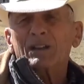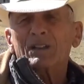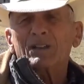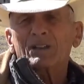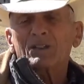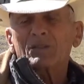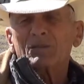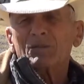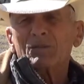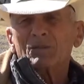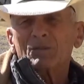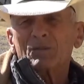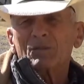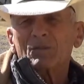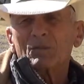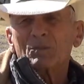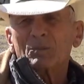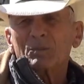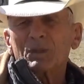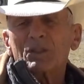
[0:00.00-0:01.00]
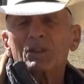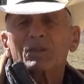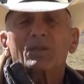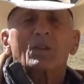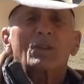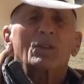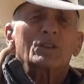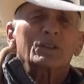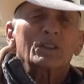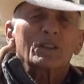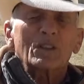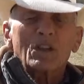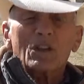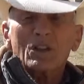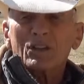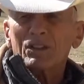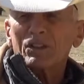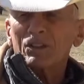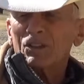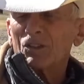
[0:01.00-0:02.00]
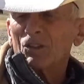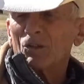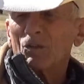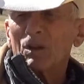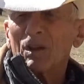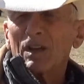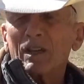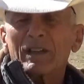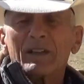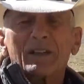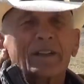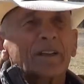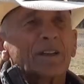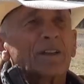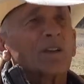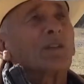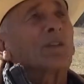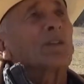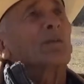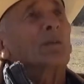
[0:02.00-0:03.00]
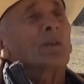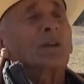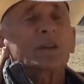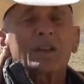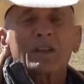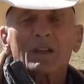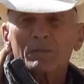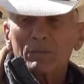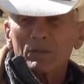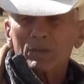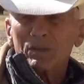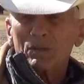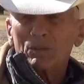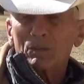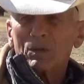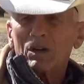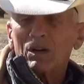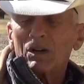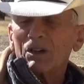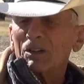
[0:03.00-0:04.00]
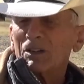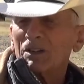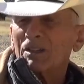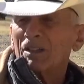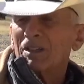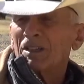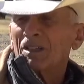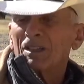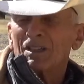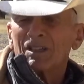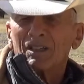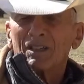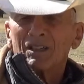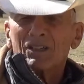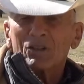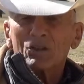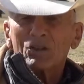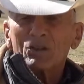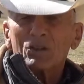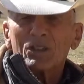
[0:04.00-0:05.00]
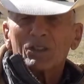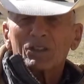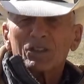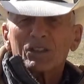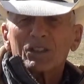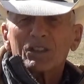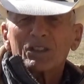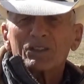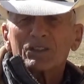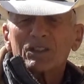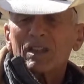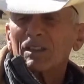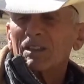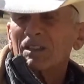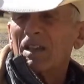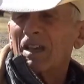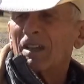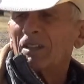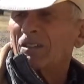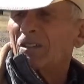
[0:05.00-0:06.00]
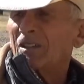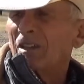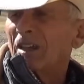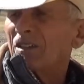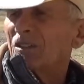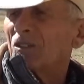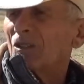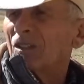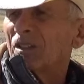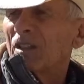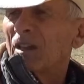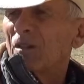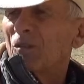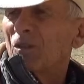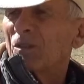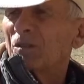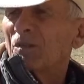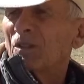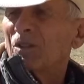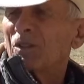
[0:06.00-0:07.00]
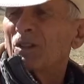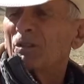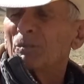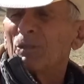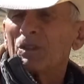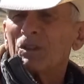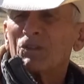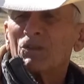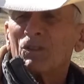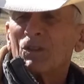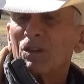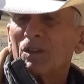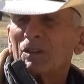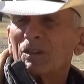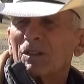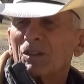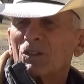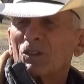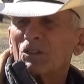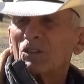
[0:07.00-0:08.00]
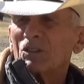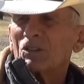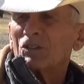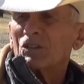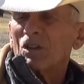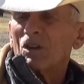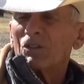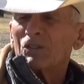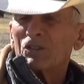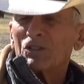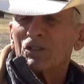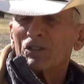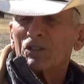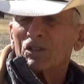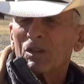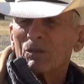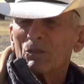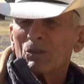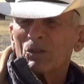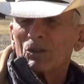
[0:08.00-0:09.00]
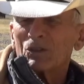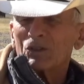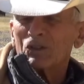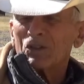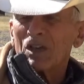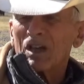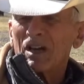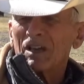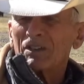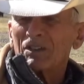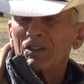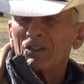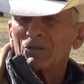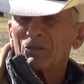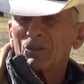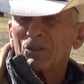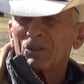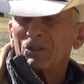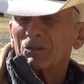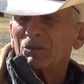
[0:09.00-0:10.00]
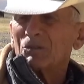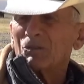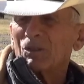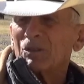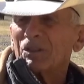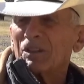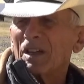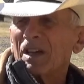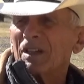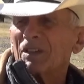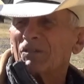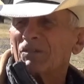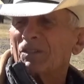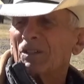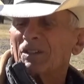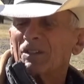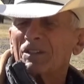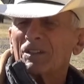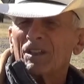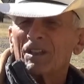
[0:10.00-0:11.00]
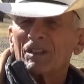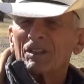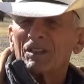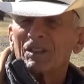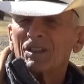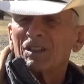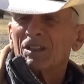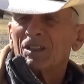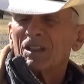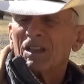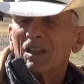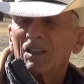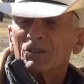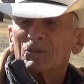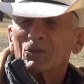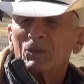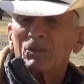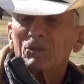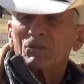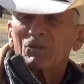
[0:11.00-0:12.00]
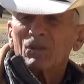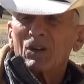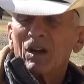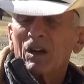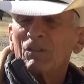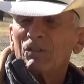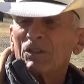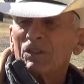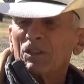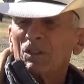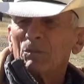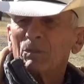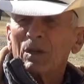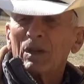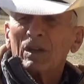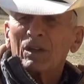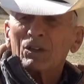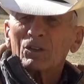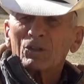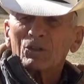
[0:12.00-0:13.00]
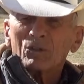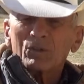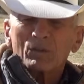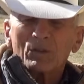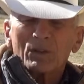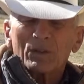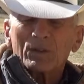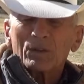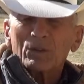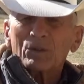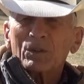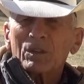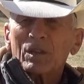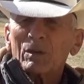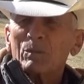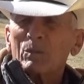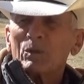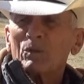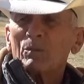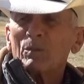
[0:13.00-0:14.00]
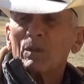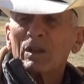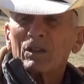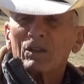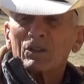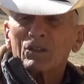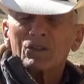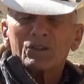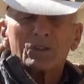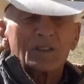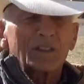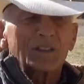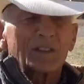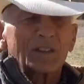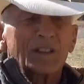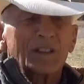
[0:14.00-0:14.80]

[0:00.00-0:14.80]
and pitchforked it all into the wagon and ultimately up in the barn. And of course, as kids, naturally that wasn't very much fun. And of course, it was always in the summer, and it was hot, and it was not a fun thing. As we evolved into balers, we went through a number of balers that